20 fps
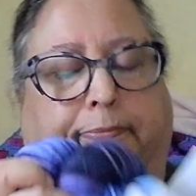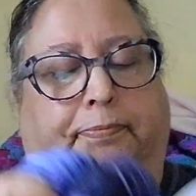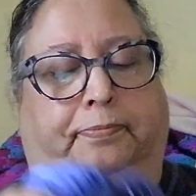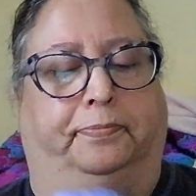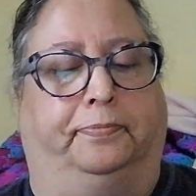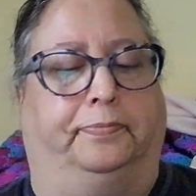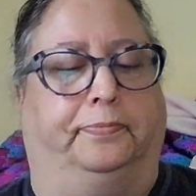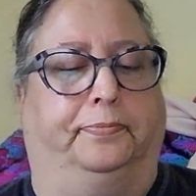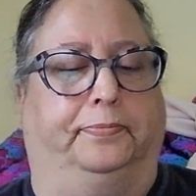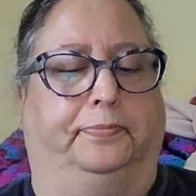
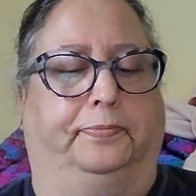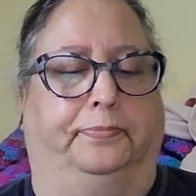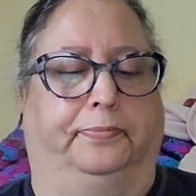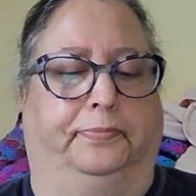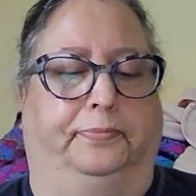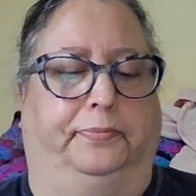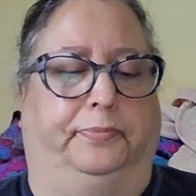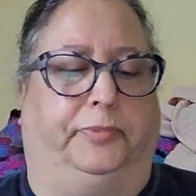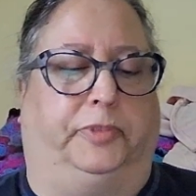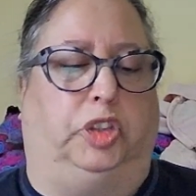
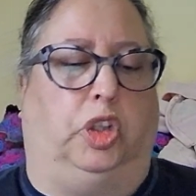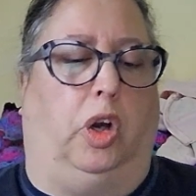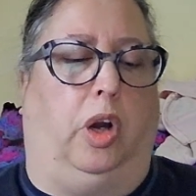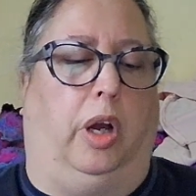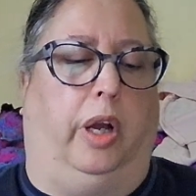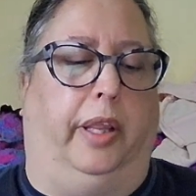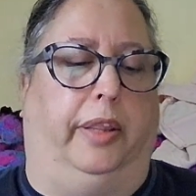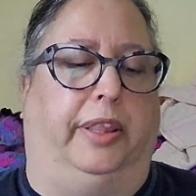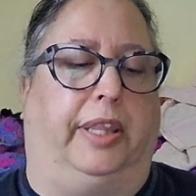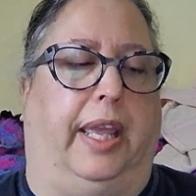
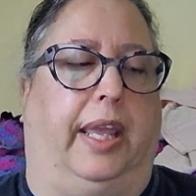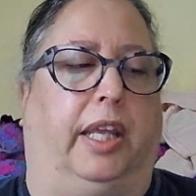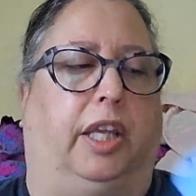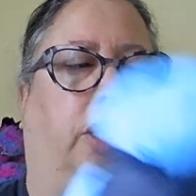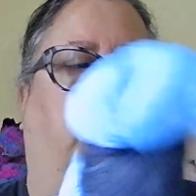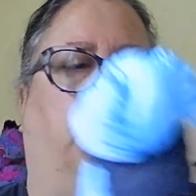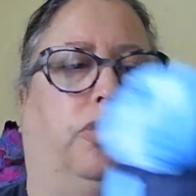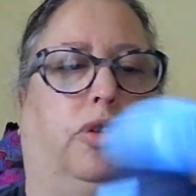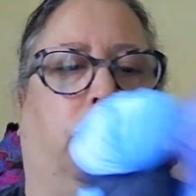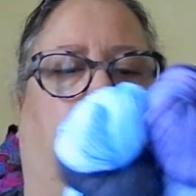Dawn, thank
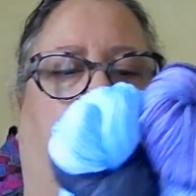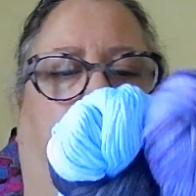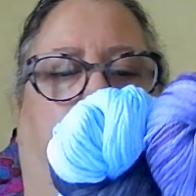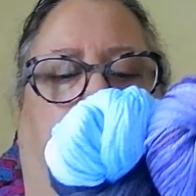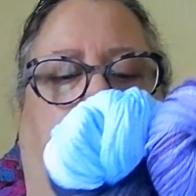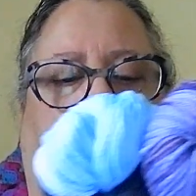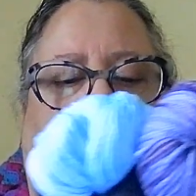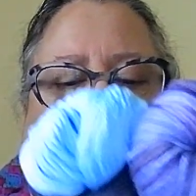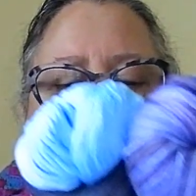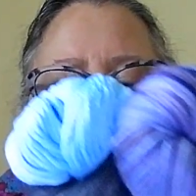you so
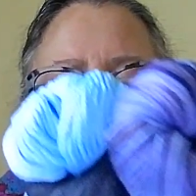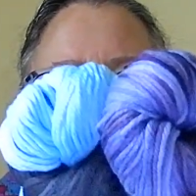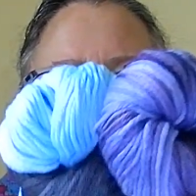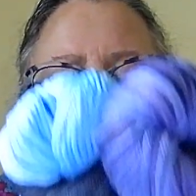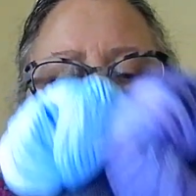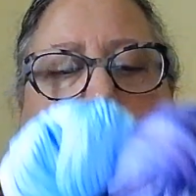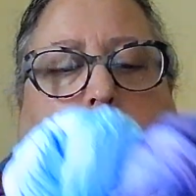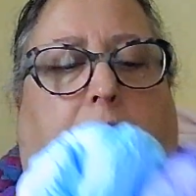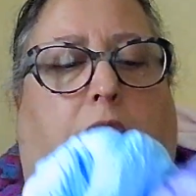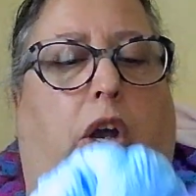much. That's
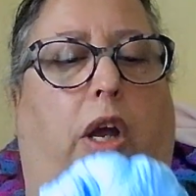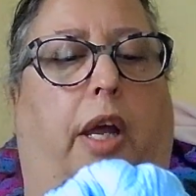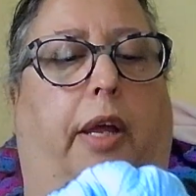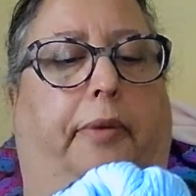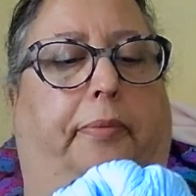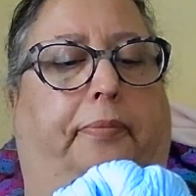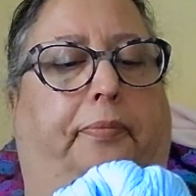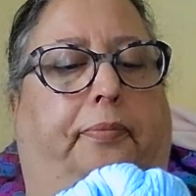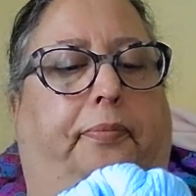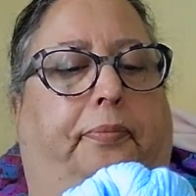what I got
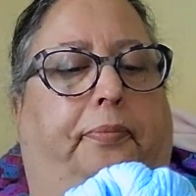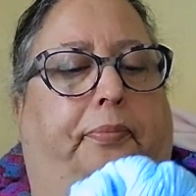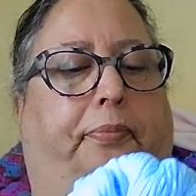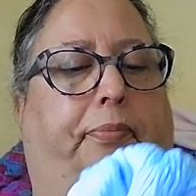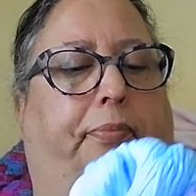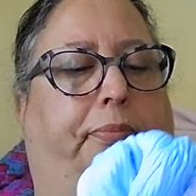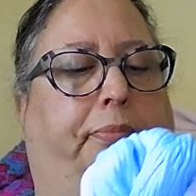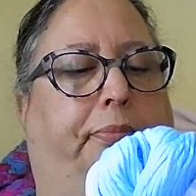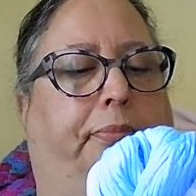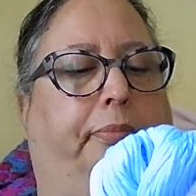
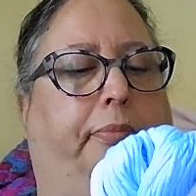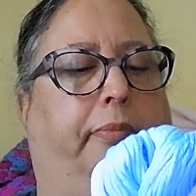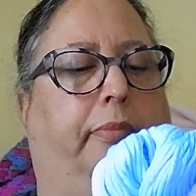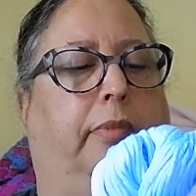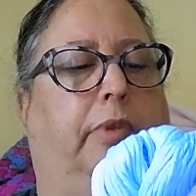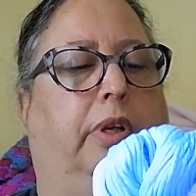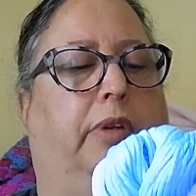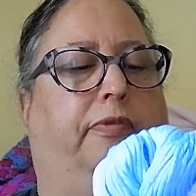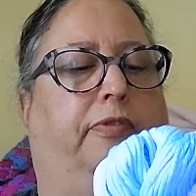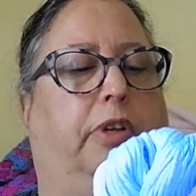
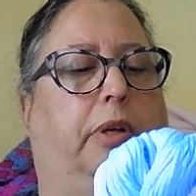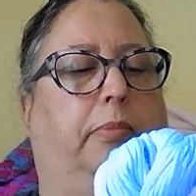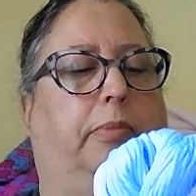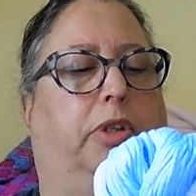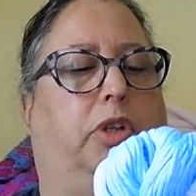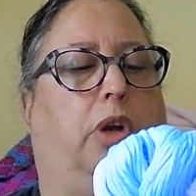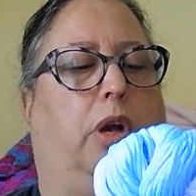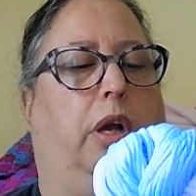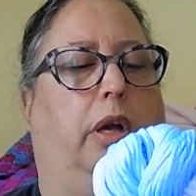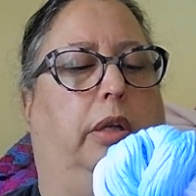from
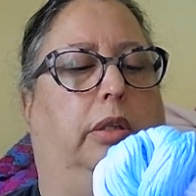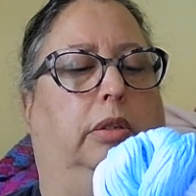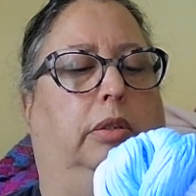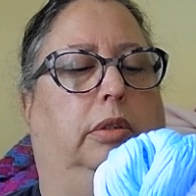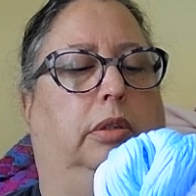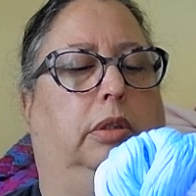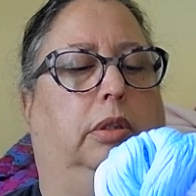Dawn.